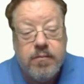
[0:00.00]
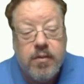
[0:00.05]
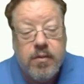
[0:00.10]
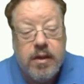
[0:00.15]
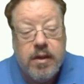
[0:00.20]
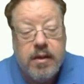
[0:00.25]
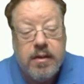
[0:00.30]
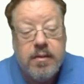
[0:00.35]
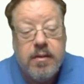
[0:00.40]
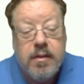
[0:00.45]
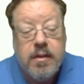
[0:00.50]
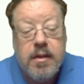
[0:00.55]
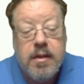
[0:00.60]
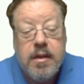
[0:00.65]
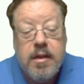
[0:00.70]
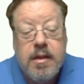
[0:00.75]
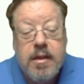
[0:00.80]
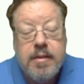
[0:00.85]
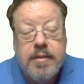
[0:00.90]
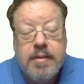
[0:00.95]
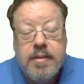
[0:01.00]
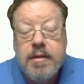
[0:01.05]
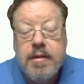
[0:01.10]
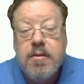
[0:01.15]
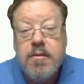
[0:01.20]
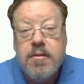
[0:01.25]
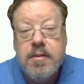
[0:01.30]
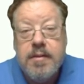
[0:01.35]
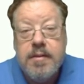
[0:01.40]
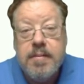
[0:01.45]
Well, here
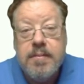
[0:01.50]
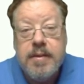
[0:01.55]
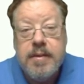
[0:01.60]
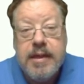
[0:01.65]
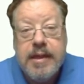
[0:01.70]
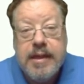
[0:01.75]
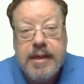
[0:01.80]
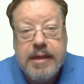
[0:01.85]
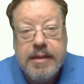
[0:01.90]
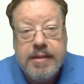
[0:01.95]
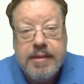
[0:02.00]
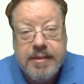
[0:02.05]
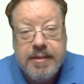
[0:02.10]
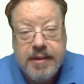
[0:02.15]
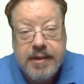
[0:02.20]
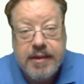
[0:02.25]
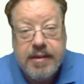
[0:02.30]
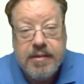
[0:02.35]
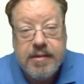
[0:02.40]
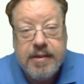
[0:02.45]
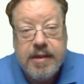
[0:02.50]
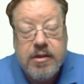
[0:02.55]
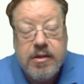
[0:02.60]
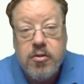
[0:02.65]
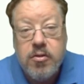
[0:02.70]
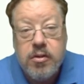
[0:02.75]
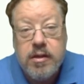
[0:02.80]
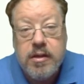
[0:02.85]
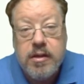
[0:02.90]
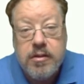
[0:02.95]
are some key things that
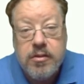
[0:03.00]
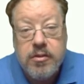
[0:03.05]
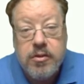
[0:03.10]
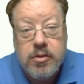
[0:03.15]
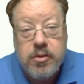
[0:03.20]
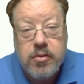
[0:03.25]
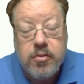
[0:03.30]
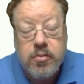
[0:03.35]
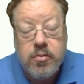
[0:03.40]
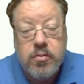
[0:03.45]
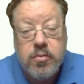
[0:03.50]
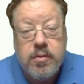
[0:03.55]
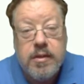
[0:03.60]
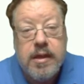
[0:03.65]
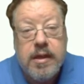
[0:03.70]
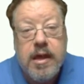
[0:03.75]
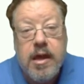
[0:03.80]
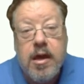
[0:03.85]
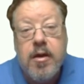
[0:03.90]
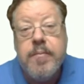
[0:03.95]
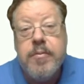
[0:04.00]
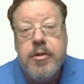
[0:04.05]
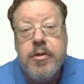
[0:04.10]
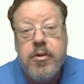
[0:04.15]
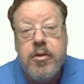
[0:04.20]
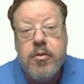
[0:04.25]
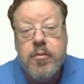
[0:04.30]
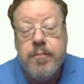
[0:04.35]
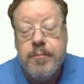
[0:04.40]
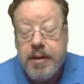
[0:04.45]
you can do to help
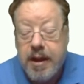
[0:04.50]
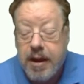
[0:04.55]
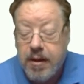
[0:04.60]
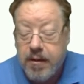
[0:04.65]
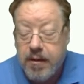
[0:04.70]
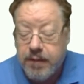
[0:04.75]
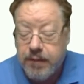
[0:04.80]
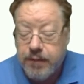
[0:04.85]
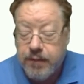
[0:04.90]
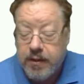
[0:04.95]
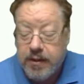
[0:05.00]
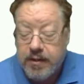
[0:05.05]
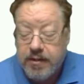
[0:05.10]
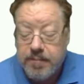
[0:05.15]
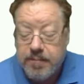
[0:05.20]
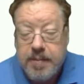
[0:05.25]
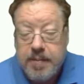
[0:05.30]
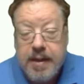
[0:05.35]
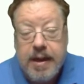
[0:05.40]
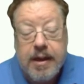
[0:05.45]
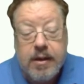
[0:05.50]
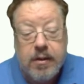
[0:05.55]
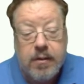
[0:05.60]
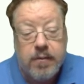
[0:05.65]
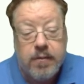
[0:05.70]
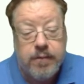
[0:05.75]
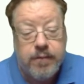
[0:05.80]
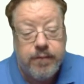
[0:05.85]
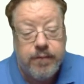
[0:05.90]
you paraphrase better.